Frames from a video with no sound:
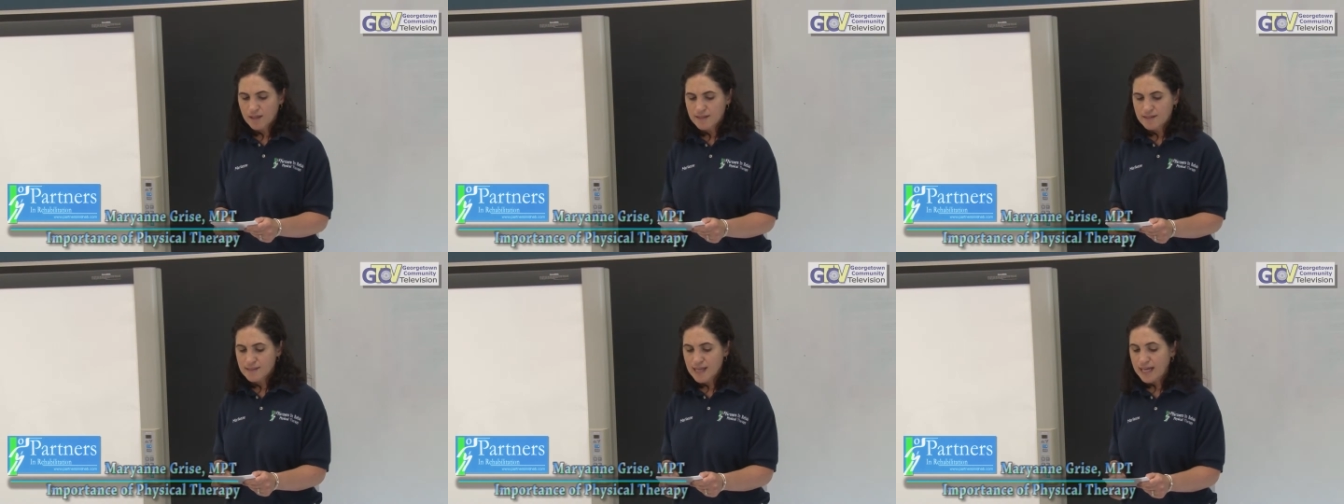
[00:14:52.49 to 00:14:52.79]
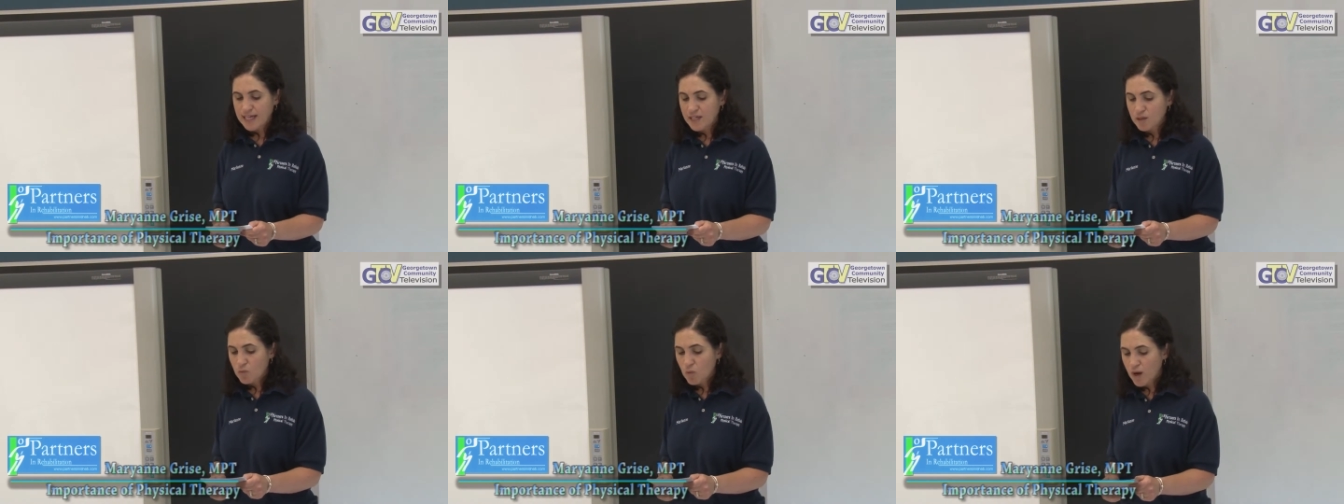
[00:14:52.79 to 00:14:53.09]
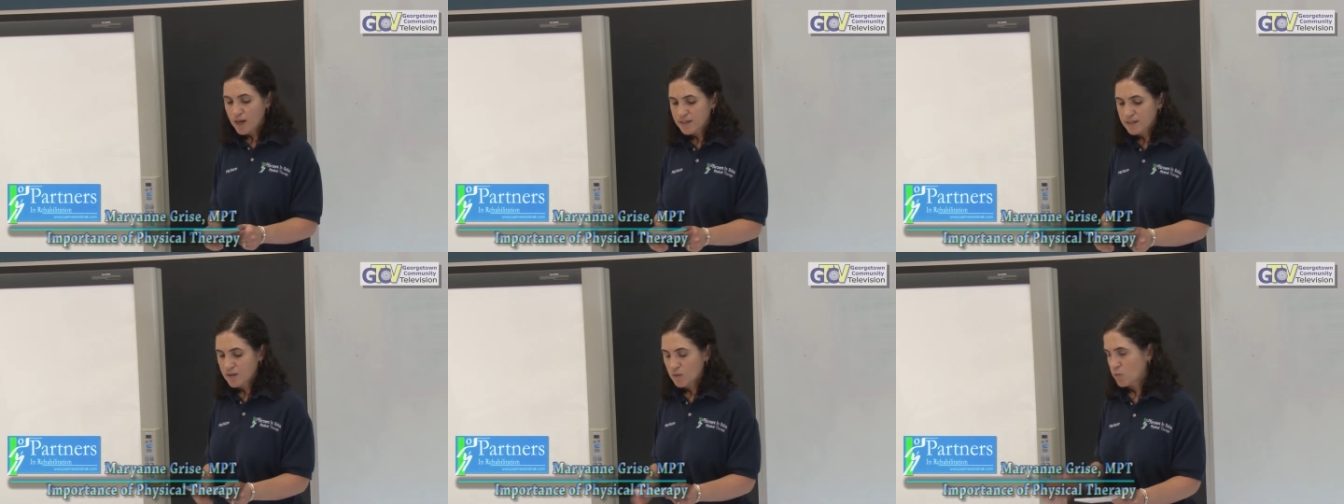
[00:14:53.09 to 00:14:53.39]
Second
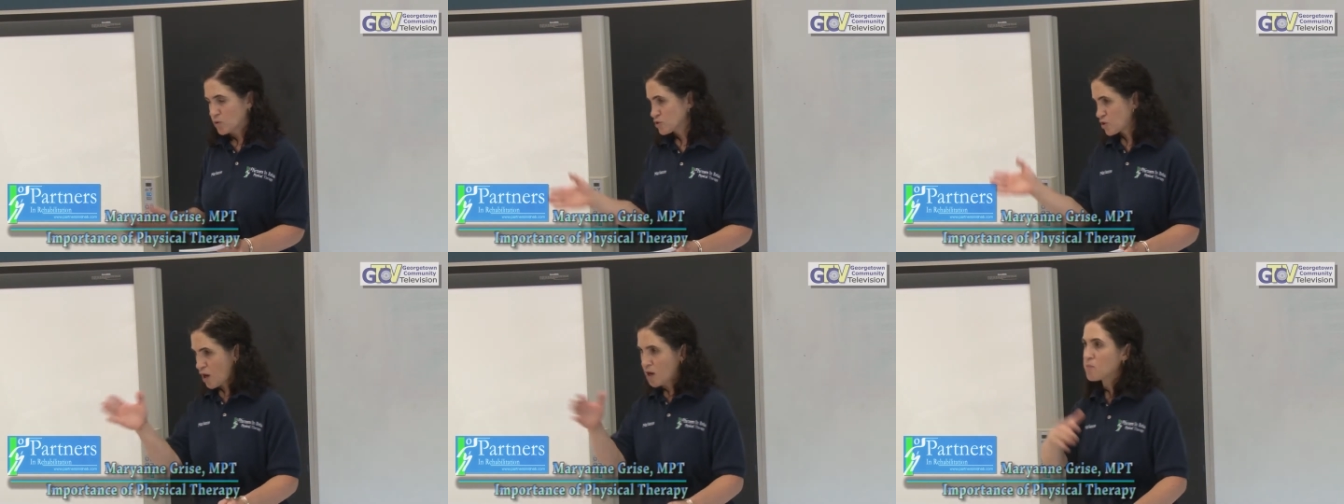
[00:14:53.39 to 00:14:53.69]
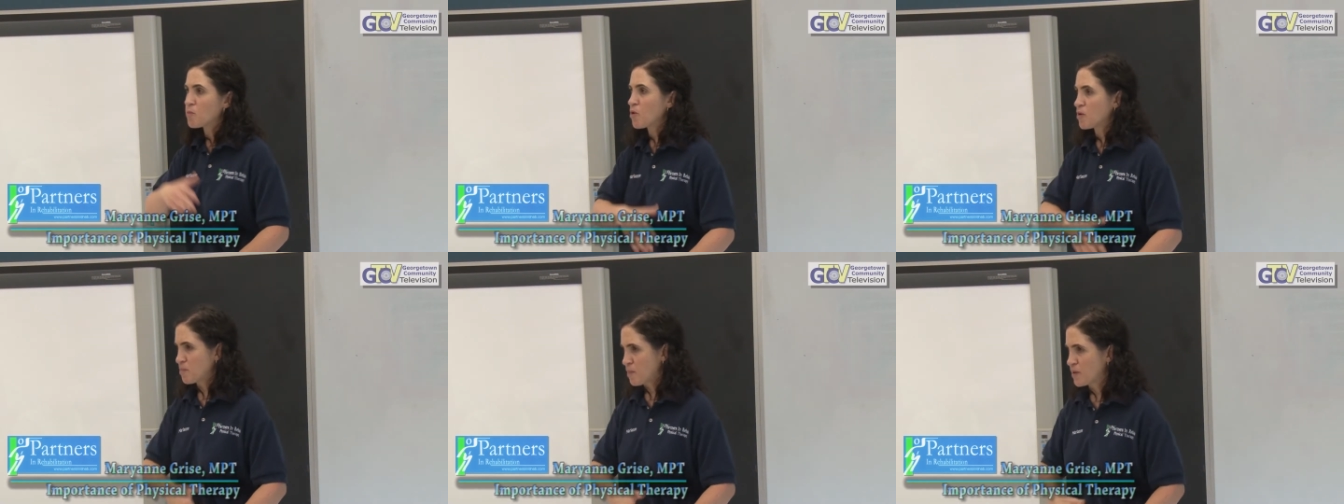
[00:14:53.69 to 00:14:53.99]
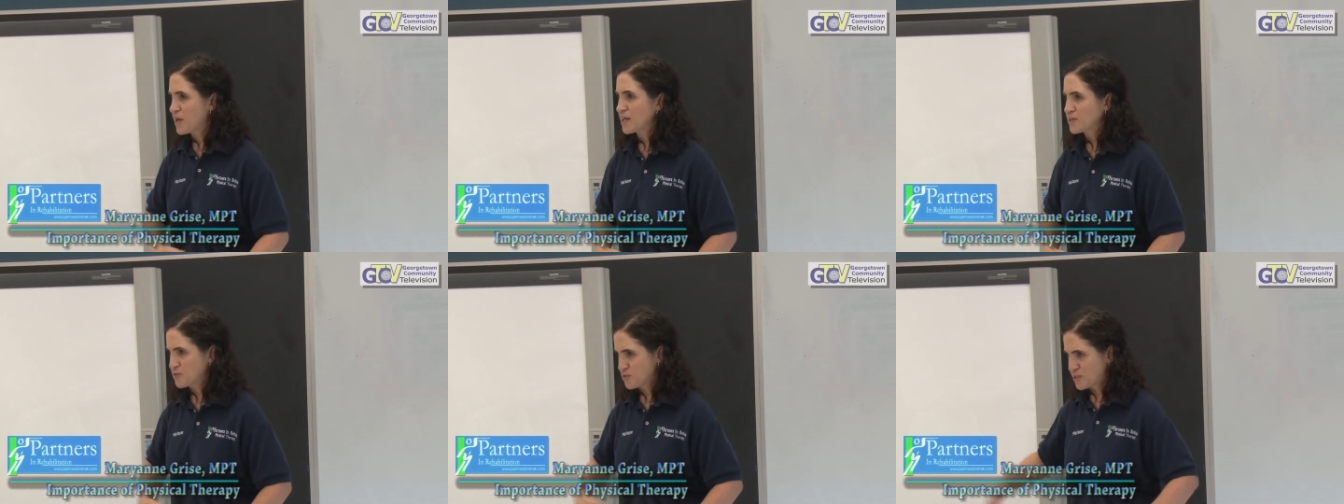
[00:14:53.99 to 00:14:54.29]
one, we'll talk more
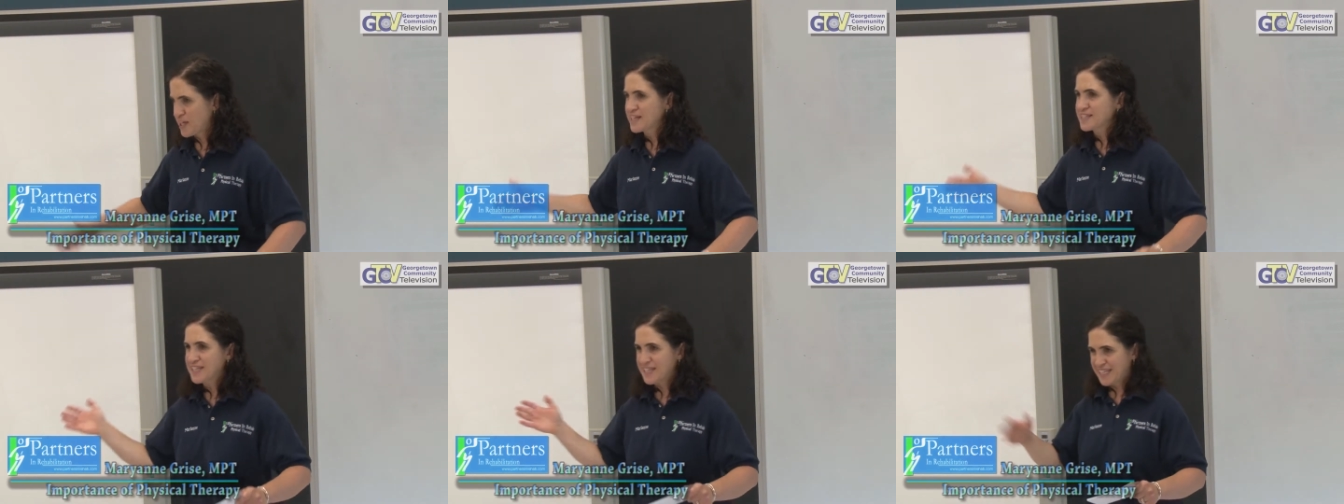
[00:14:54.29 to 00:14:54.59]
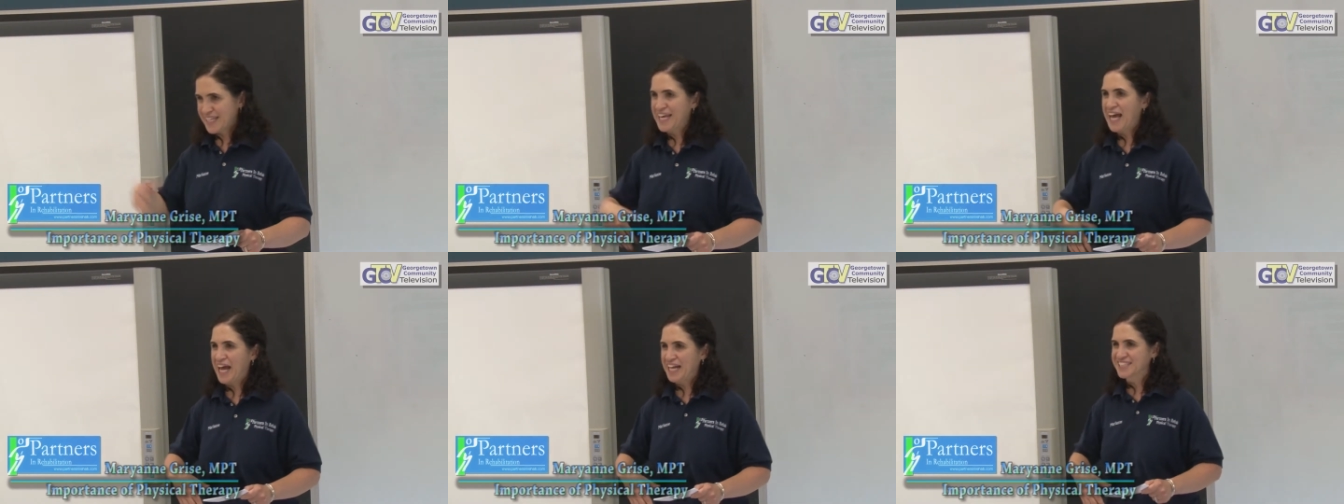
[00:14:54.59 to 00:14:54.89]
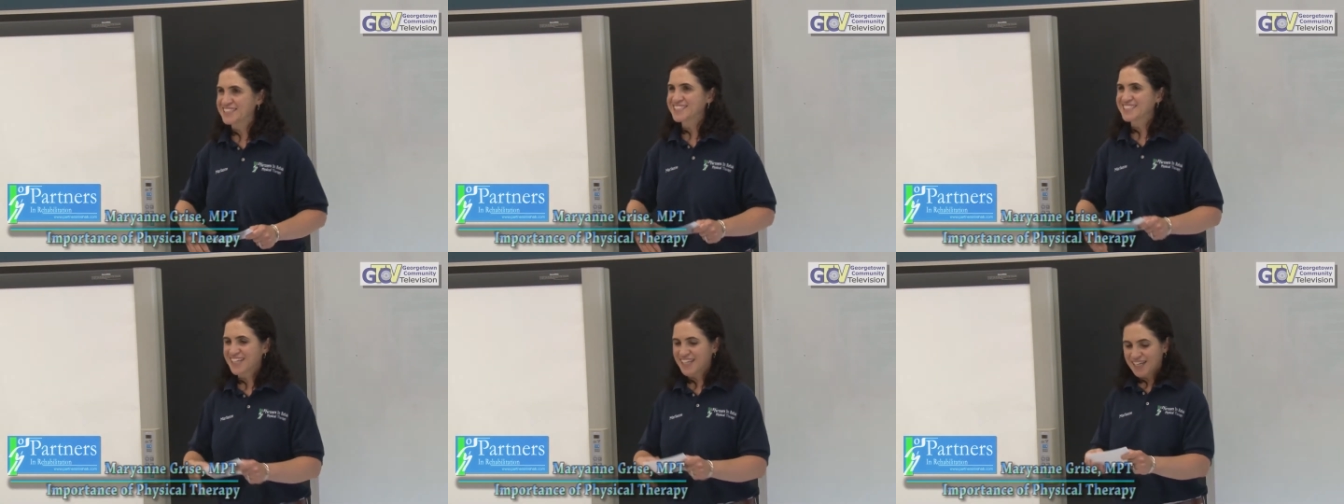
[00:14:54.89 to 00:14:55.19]
about exercise at the
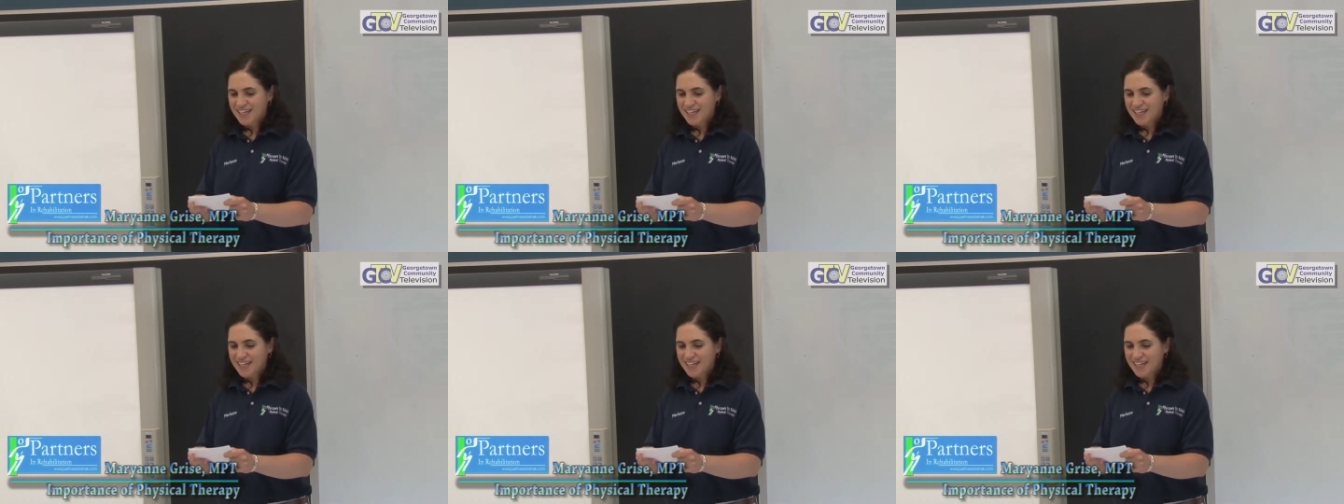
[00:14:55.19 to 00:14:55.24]
end.